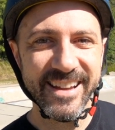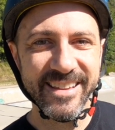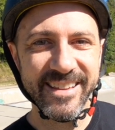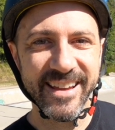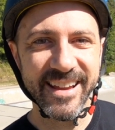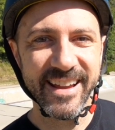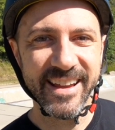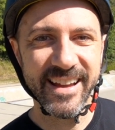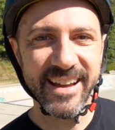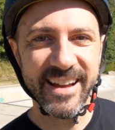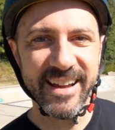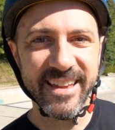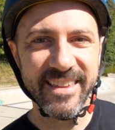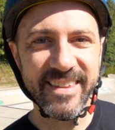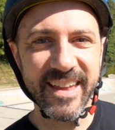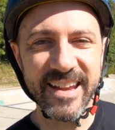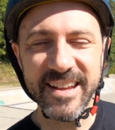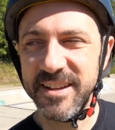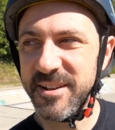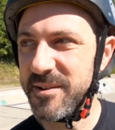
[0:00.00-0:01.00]
They uh,
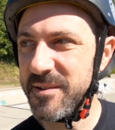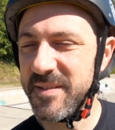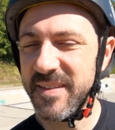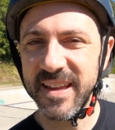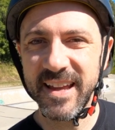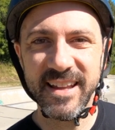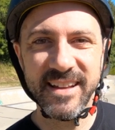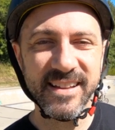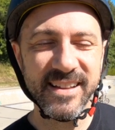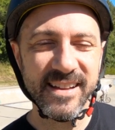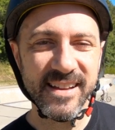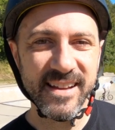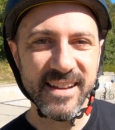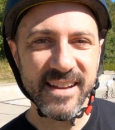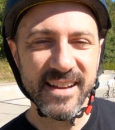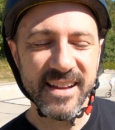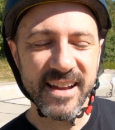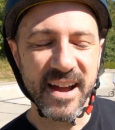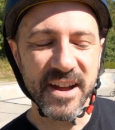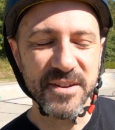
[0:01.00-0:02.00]
they knew that
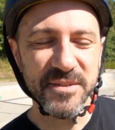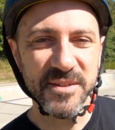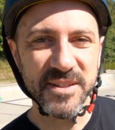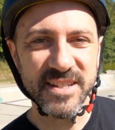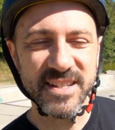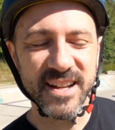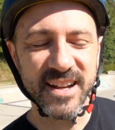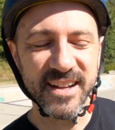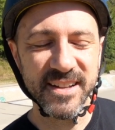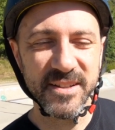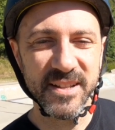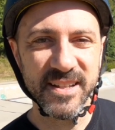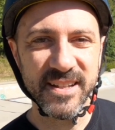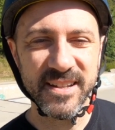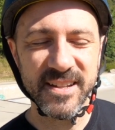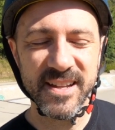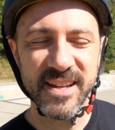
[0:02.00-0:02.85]
I was not